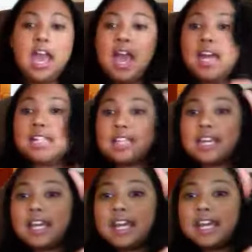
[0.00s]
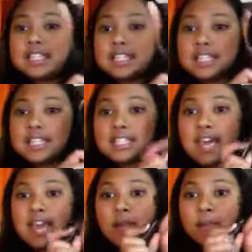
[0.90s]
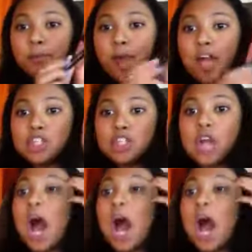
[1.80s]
and it is a hairbrush.